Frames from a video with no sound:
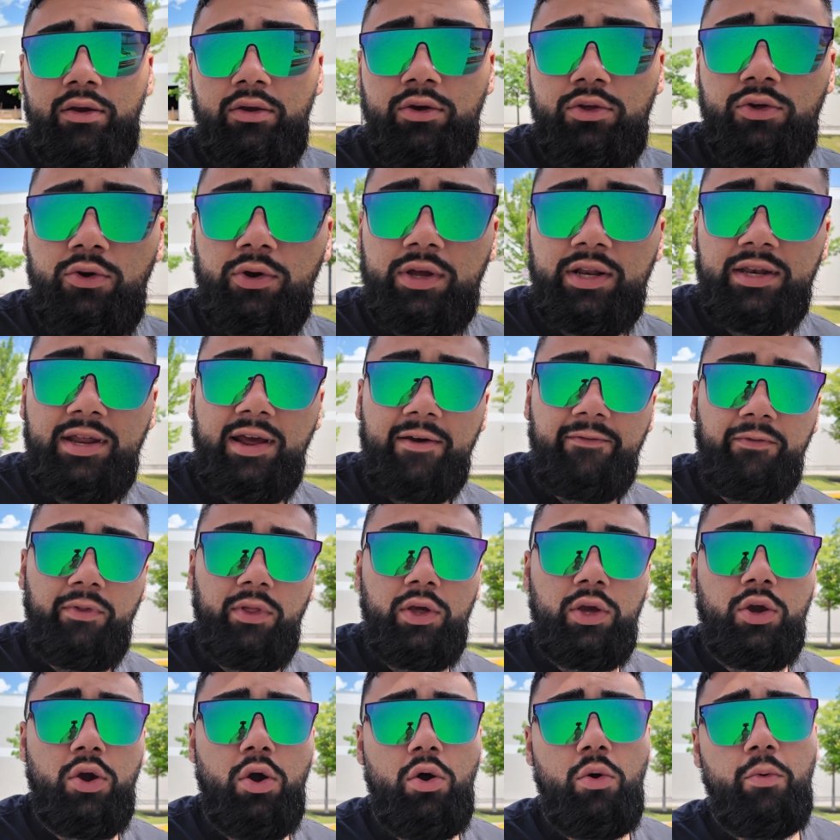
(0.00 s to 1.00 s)
you can
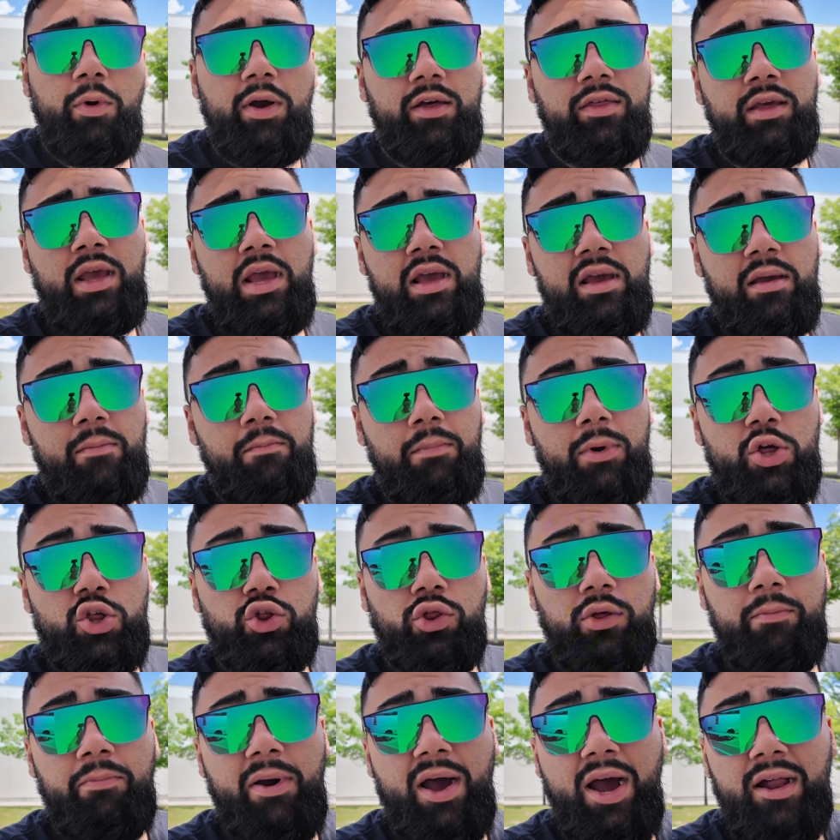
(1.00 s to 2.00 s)
definitely go with
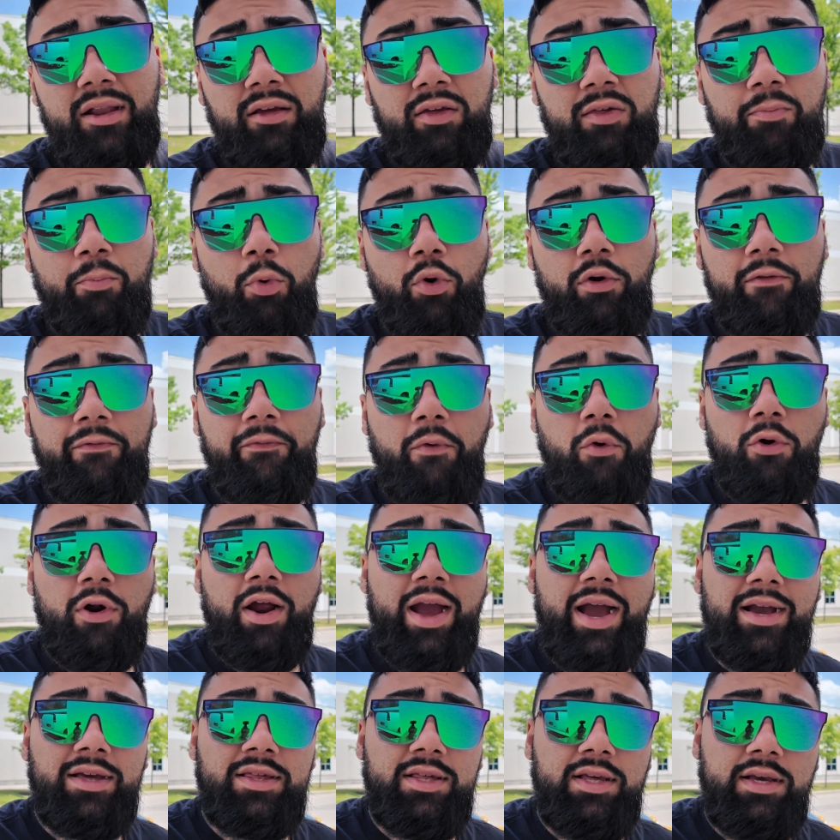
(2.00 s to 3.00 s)
Michelin Pilot Sport
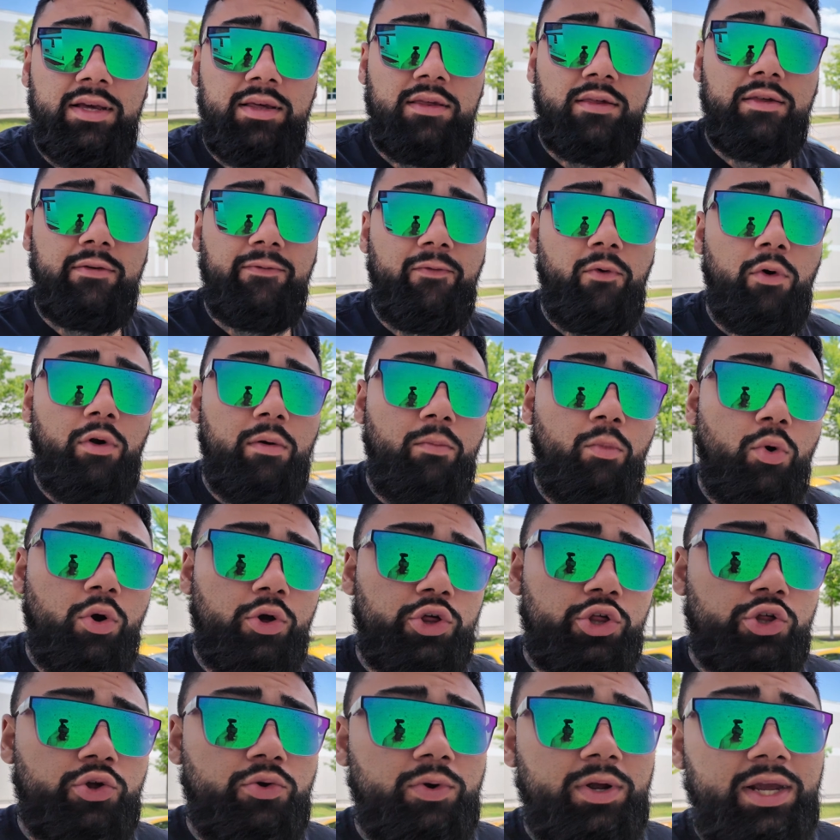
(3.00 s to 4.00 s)
4S's for a more
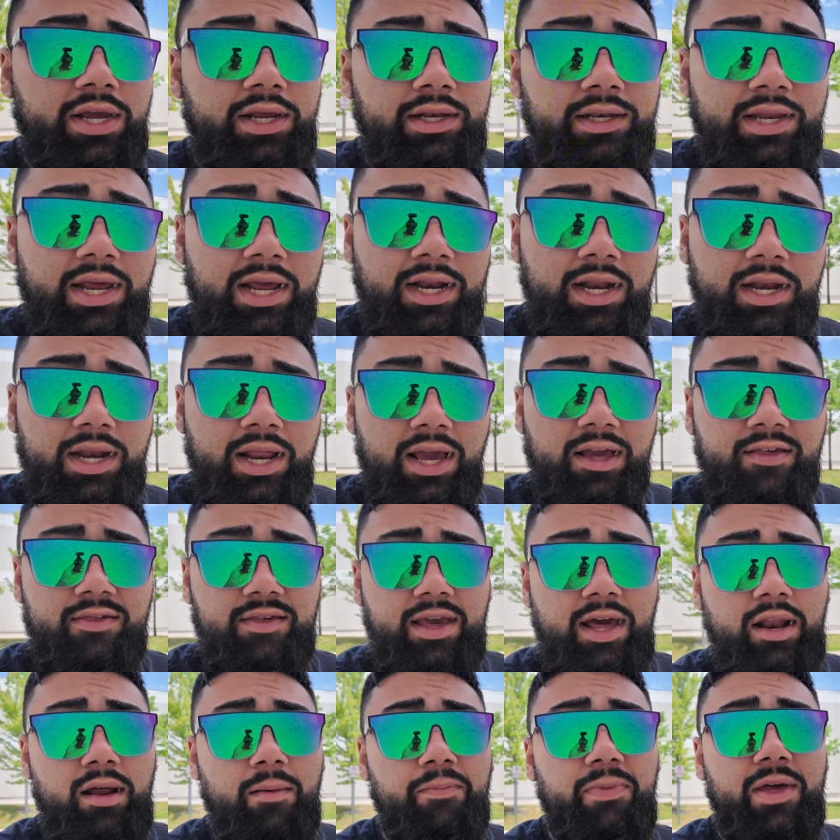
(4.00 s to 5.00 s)
street day-to-day
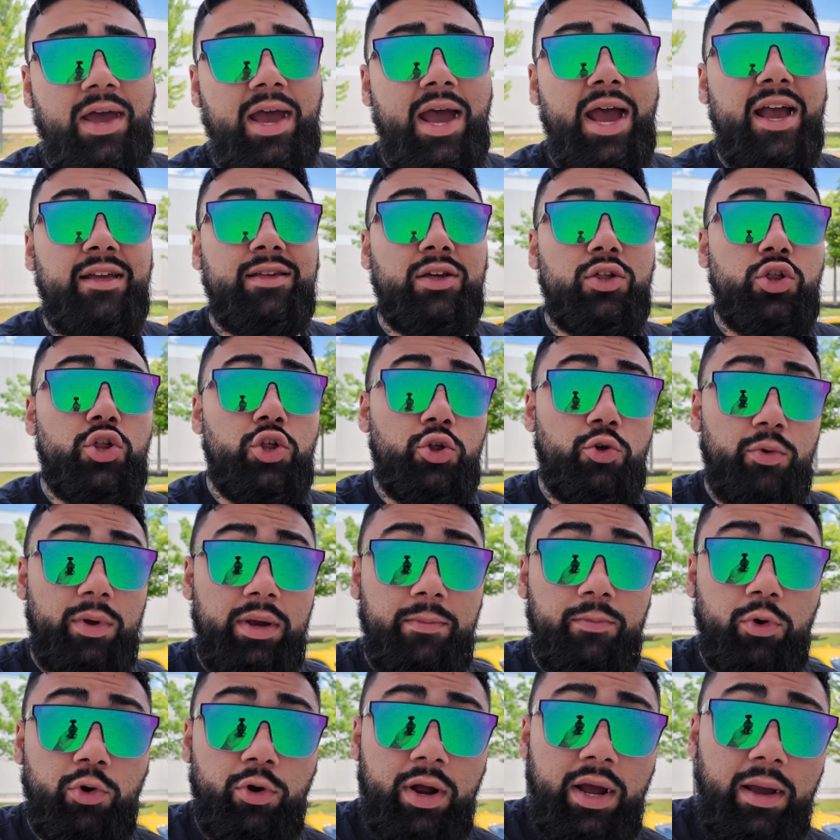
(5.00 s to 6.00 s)
setup that has
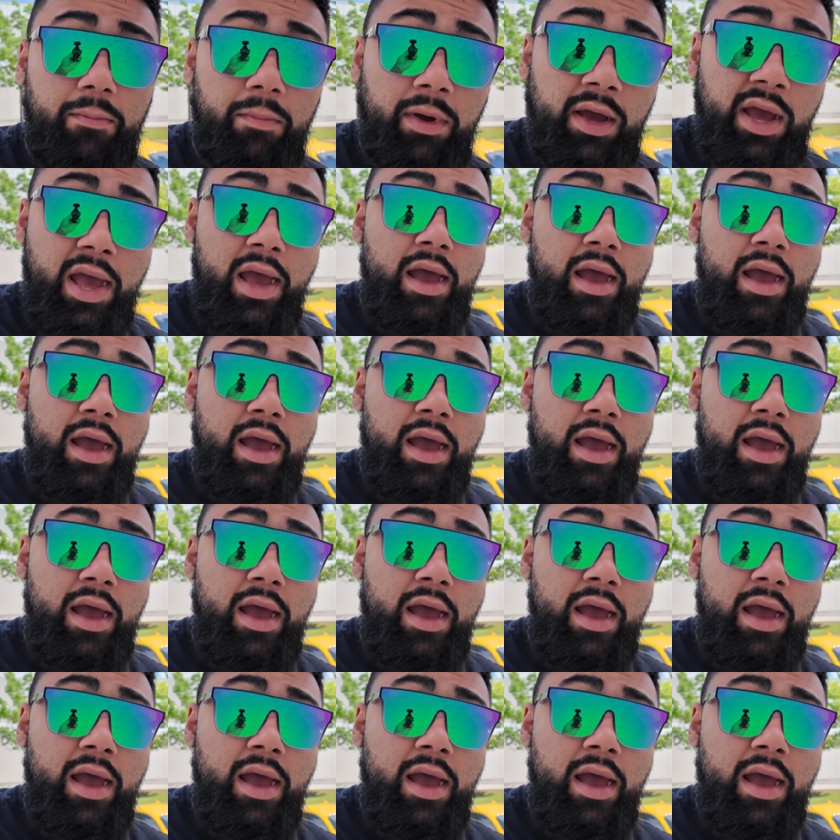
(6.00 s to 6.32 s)
extreme grip.